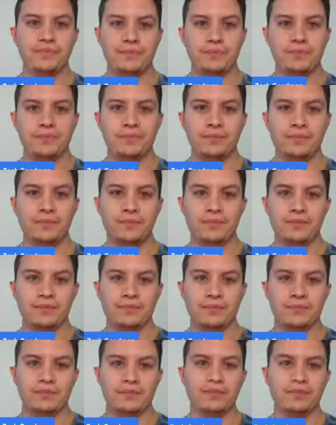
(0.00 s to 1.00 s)

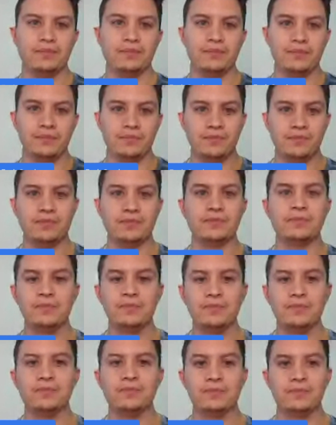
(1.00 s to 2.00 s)

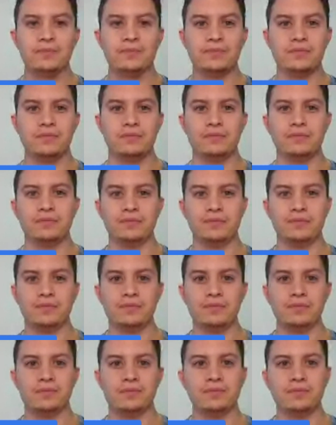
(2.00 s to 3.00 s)

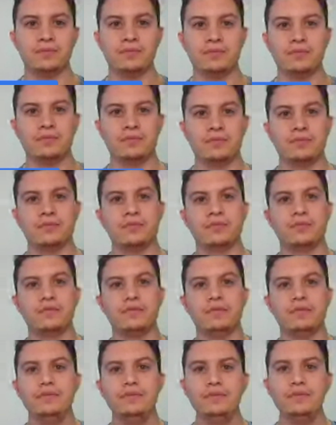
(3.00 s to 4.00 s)

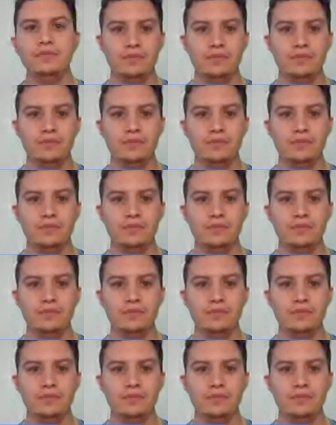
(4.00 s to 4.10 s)
(not speaking)